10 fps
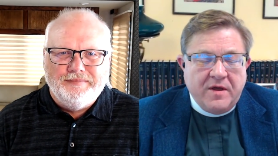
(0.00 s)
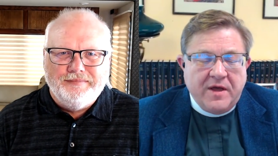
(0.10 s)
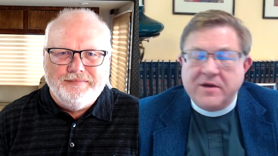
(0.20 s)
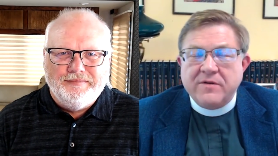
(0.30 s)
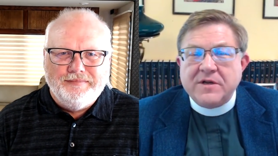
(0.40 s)

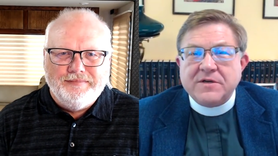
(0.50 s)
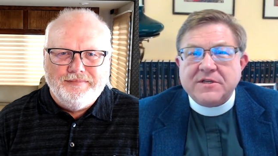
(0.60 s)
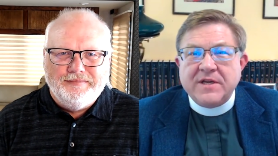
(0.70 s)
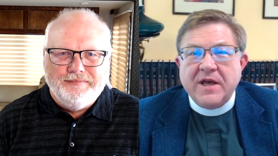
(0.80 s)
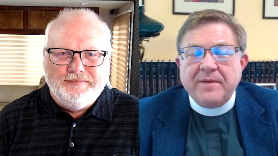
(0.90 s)
Speaker 1: I don't
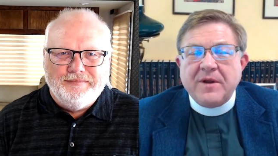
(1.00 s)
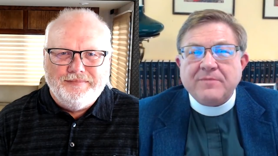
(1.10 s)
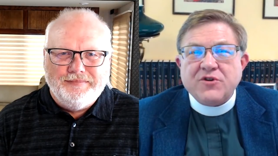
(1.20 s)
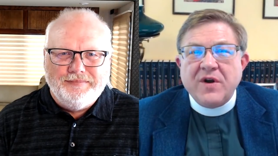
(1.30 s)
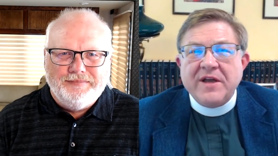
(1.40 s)
understand.
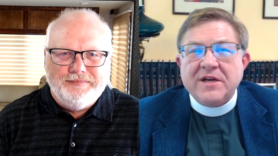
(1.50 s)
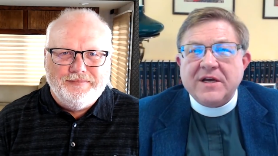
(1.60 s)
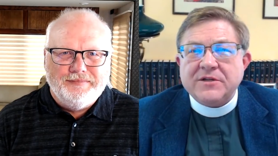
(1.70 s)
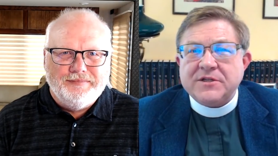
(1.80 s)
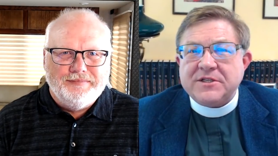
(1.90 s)
I'm trying
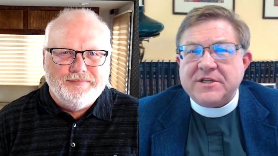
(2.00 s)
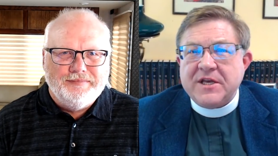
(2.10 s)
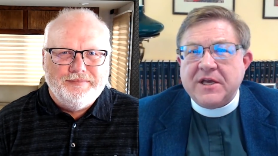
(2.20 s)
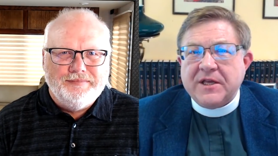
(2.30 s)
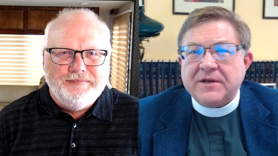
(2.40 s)
to
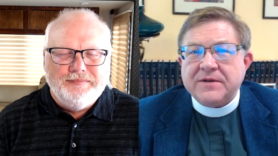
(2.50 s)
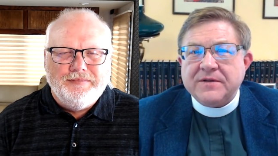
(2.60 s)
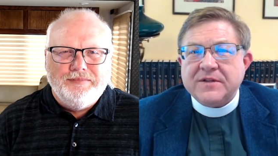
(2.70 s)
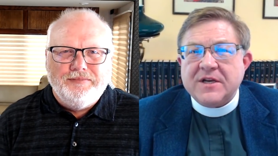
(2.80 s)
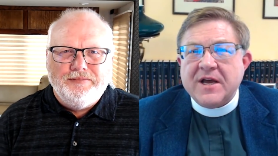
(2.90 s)
understand
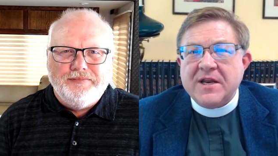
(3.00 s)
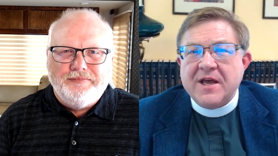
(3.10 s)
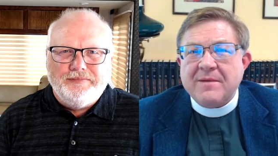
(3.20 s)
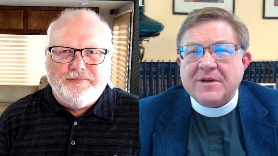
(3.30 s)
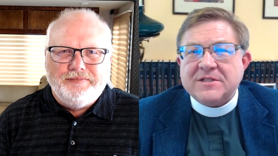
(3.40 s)
the
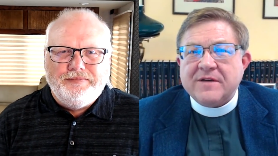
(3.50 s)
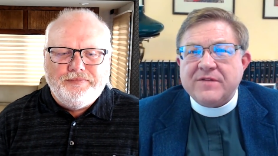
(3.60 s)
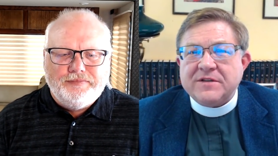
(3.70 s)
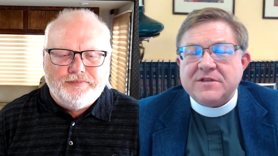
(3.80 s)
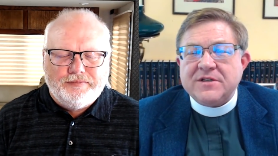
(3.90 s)
dynamics
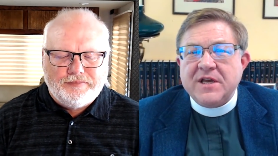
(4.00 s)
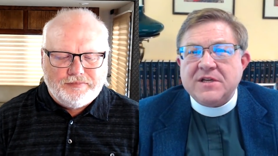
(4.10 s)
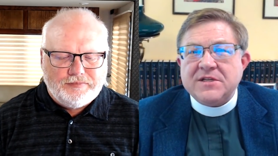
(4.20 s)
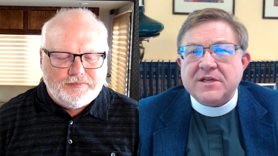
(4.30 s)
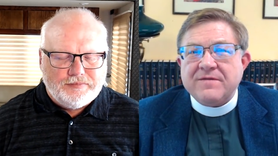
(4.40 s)
of this
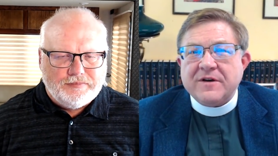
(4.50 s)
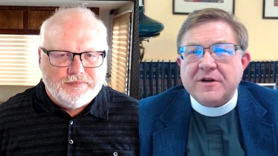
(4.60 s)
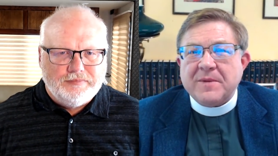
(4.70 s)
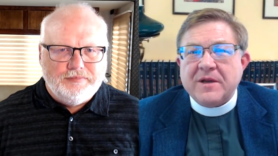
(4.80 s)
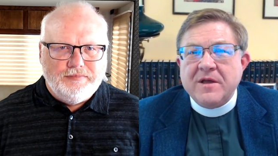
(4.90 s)
changing
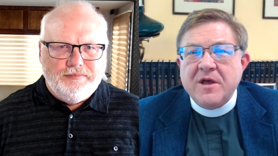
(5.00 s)
environment.